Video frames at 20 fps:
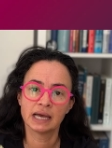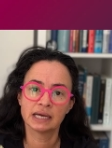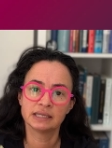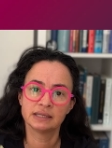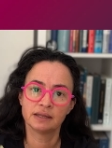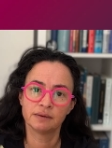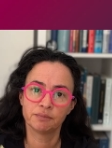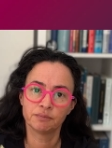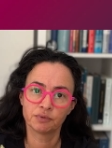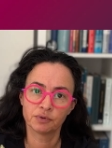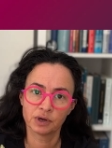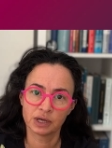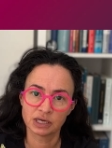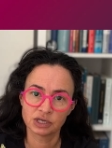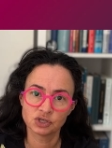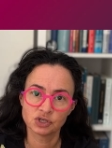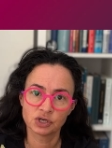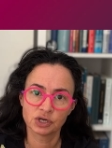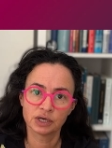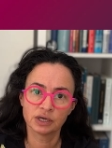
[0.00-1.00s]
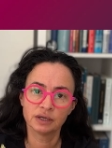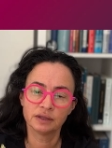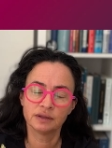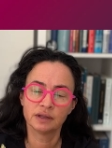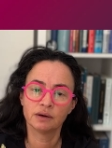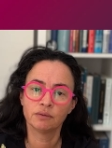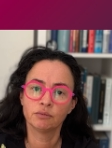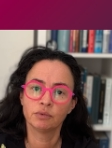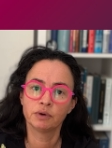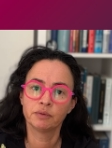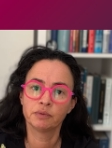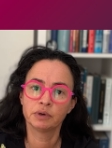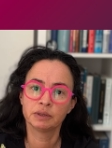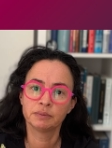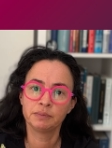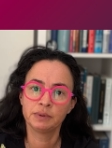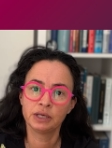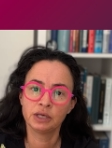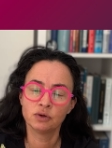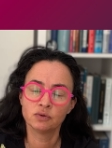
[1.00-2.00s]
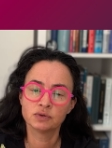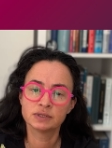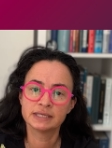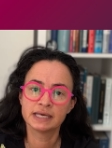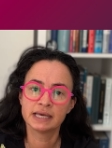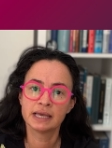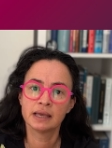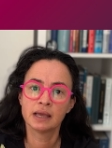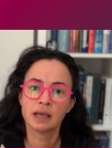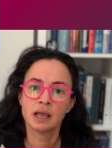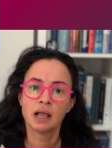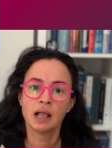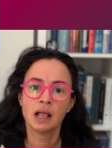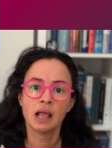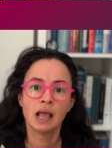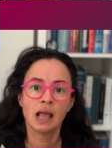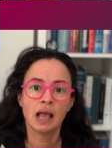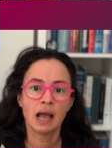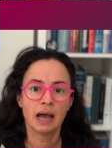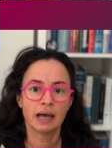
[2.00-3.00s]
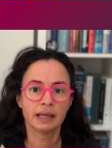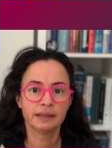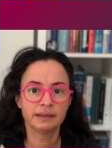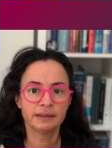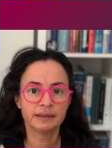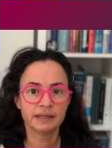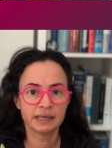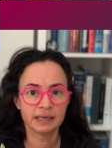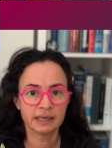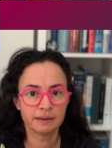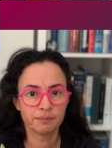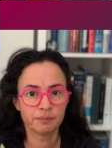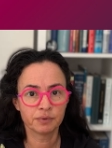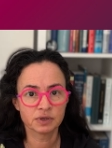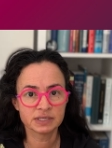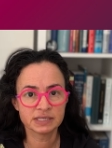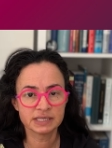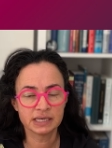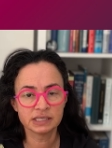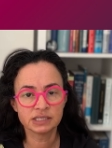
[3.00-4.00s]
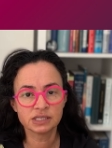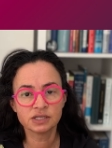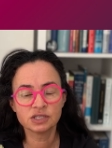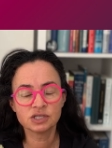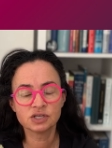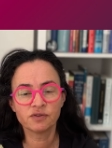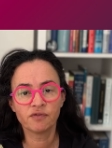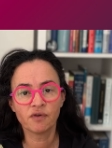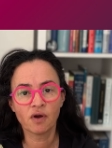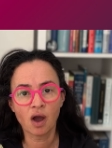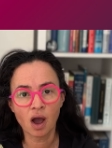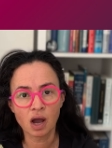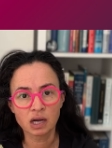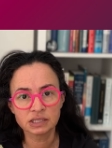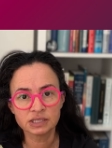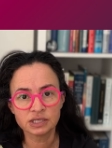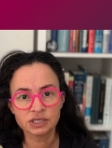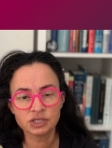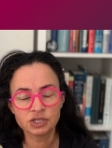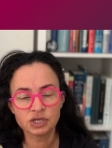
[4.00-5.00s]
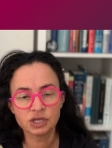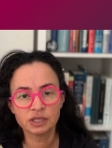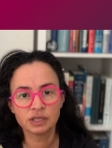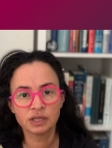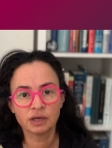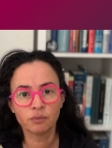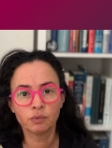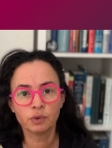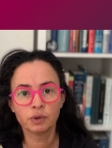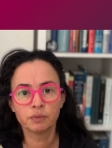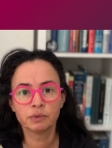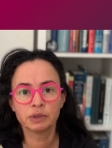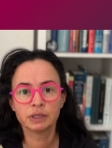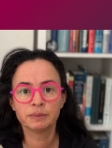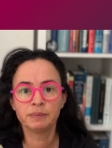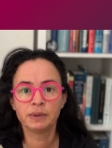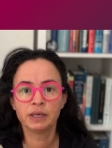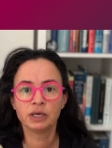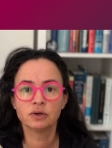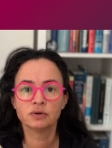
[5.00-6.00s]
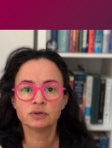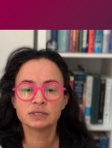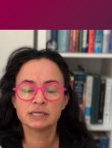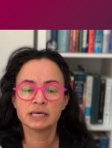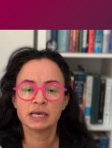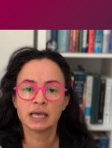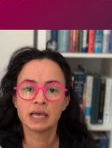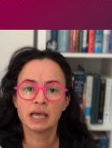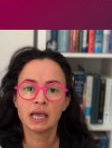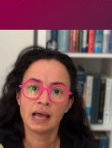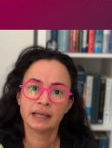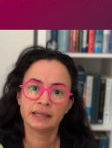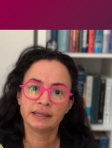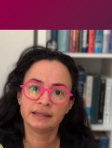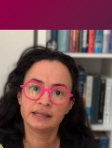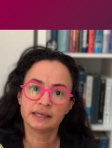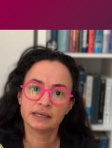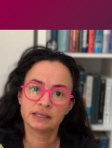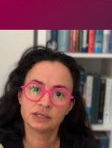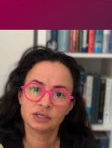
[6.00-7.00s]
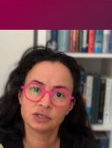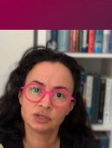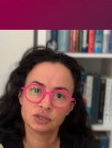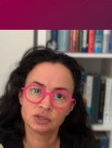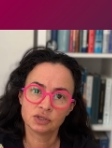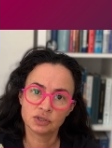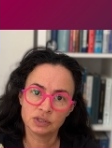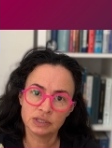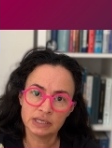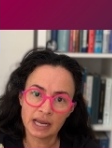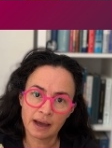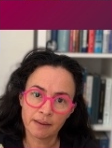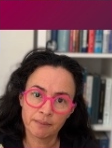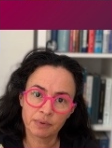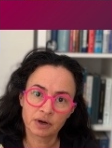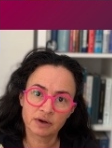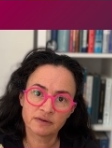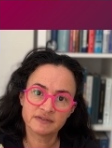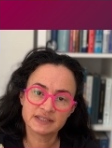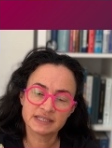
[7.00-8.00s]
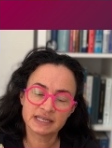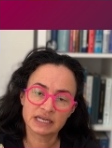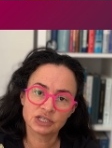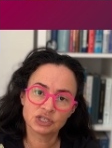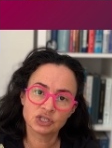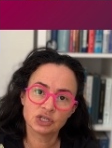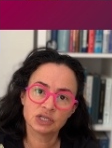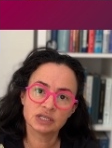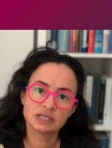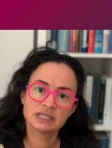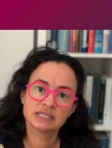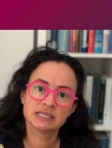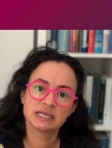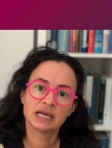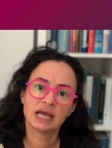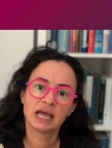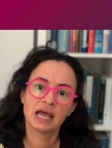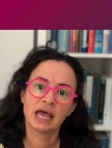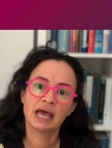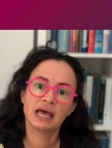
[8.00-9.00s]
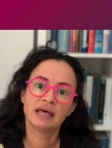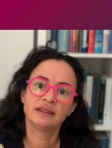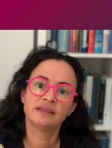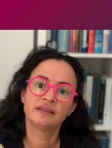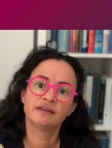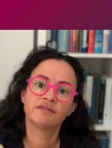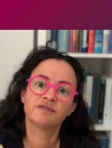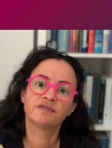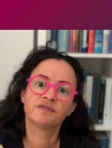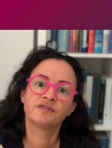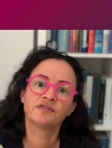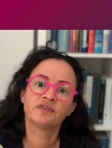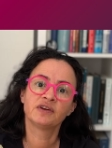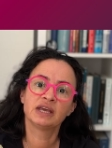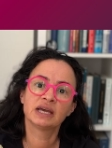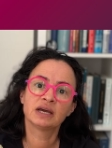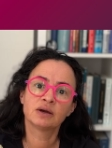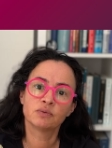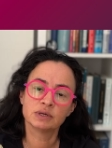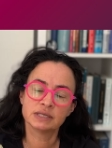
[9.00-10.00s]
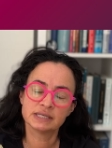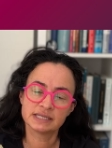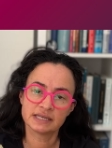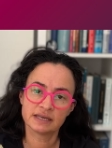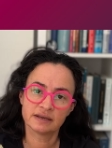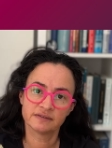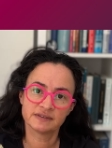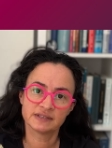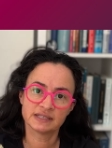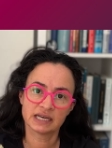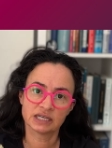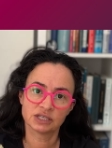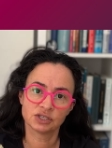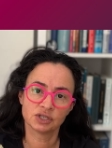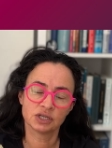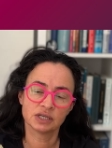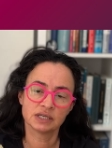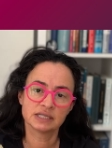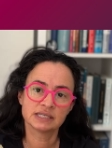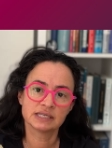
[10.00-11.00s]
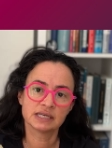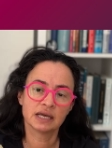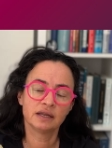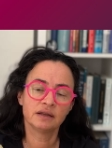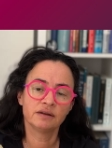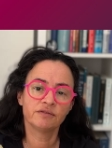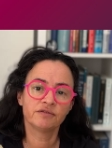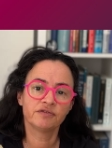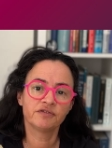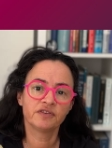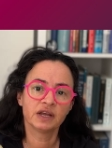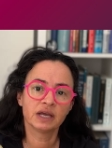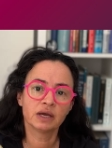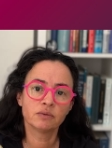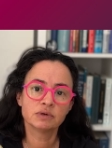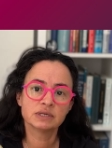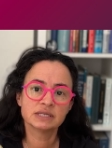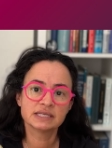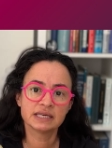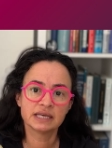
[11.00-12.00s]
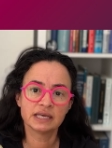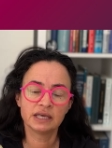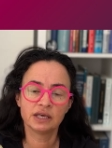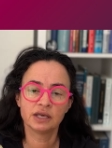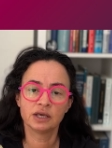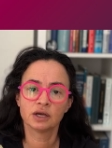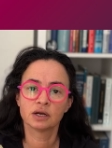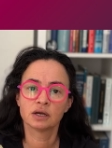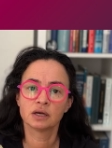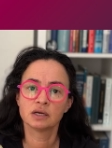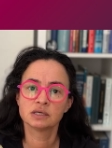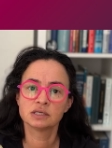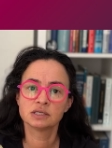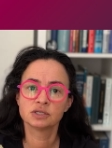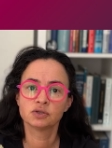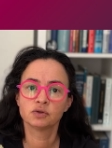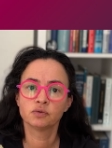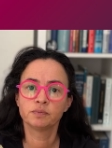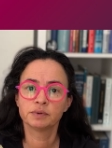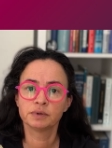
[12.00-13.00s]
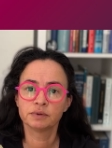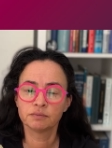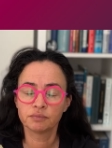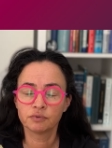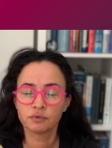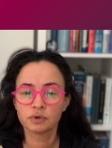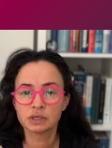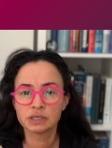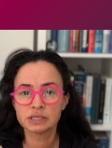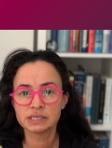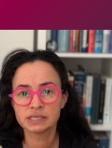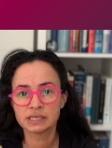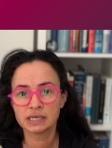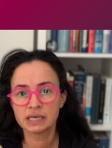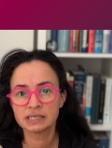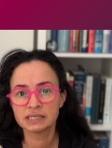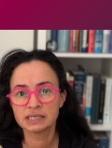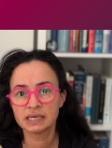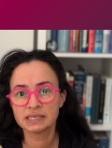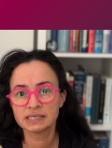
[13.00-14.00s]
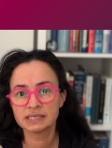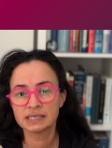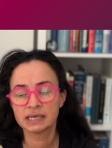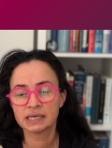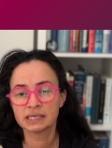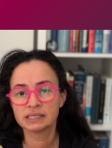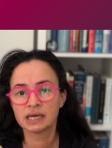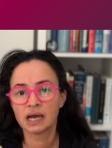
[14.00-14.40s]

at the pressure that we will be using, at the percentage of oxygen that we will be using, at the number of sessions, and the frequency of sessions. And frequency here is super important. As I said,